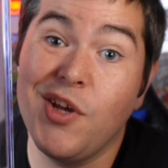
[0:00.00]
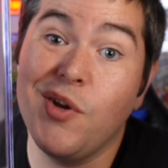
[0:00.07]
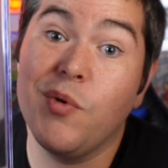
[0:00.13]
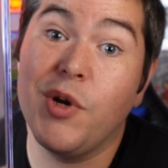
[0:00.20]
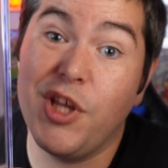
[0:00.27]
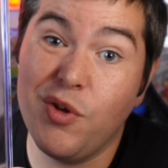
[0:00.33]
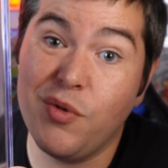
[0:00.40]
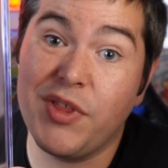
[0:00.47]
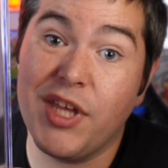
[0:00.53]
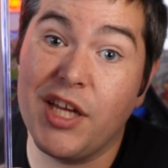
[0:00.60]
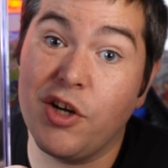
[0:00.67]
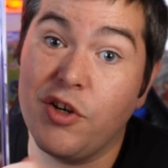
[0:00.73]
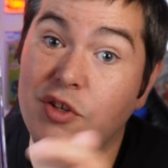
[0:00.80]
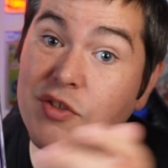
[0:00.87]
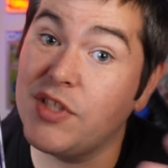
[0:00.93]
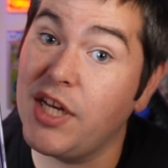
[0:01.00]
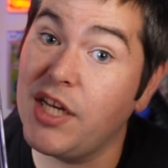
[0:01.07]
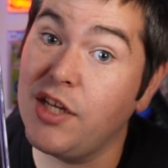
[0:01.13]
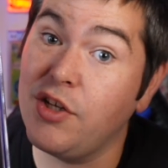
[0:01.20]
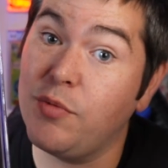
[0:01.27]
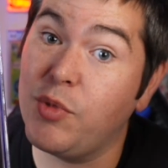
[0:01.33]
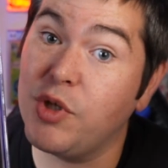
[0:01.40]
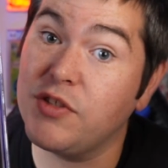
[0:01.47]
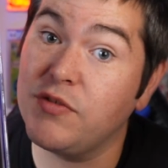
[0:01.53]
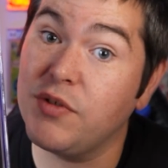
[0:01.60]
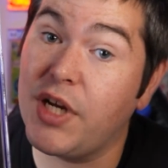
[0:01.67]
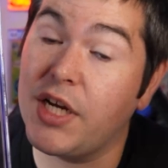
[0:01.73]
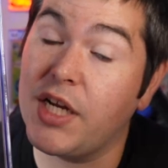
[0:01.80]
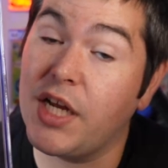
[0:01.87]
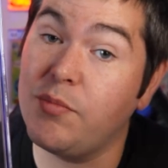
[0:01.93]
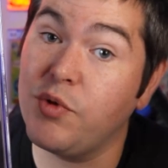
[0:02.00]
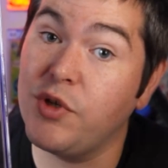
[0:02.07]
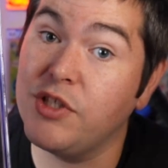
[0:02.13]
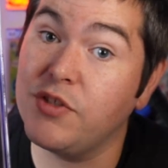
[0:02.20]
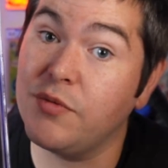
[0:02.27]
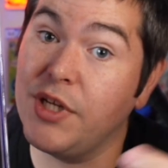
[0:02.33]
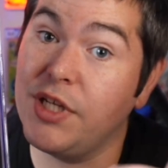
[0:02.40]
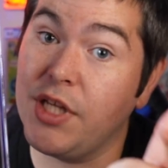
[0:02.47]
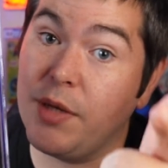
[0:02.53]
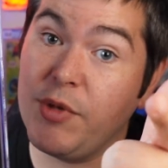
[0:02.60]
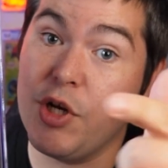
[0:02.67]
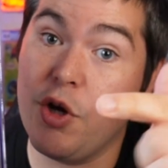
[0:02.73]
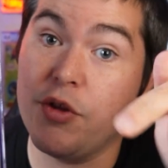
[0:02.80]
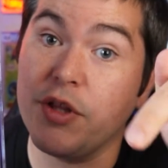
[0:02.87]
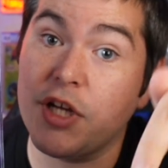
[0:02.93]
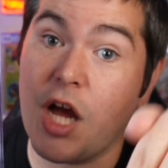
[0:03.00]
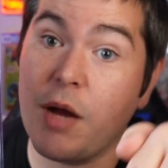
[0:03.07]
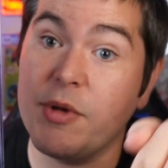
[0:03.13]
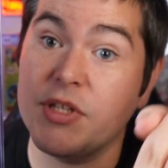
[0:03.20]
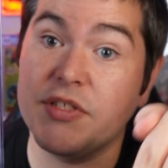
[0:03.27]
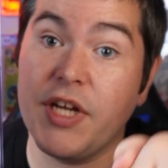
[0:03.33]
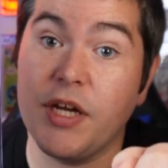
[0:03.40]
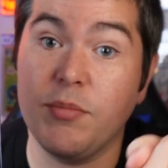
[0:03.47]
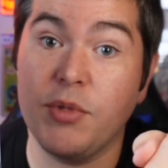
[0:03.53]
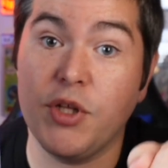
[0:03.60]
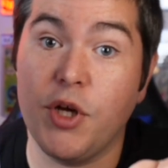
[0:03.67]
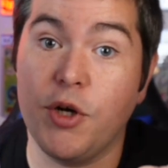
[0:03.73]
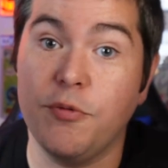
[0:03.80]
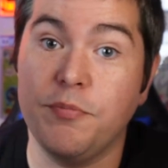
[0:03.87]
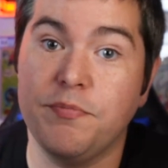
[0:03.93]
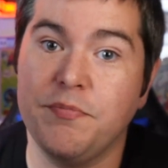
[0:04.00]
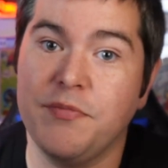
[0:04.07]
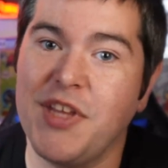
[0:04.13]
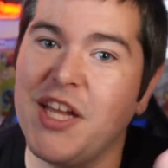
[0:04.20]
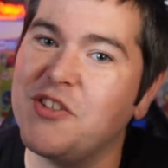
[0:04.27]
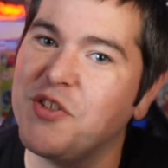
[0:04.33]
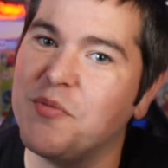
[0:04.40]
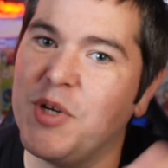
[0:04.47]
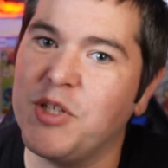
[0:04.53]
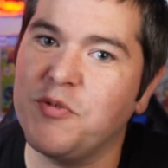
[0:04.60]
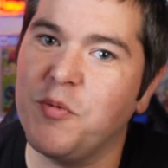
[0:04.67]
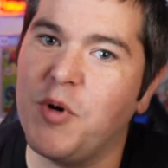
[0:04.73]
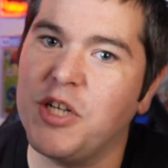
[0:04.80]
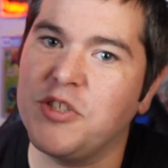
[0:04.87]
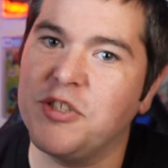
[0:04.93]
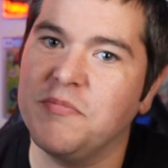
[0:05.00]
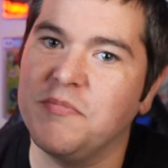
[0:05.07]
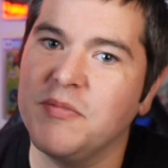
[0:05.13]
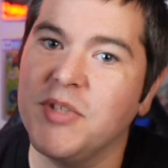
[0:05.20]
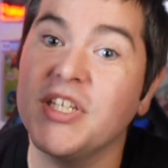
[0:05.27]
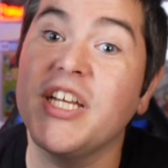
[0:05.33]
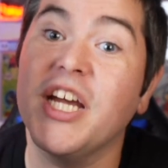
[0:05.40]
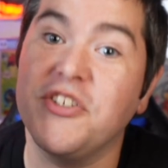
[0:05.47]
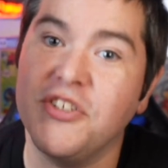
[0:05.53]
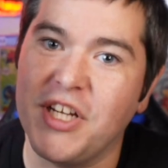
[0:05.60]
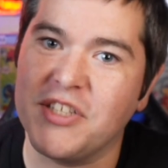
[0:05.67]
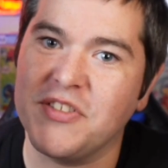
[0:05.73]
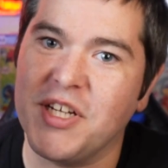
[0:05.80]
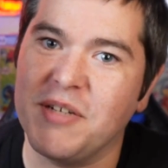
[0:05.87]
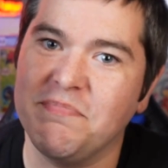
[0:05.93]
What do you think? Are you setting in your books for 9.9 pre-screen? Let me know in the comments down below. Thanks so much for watching. Catch you next time.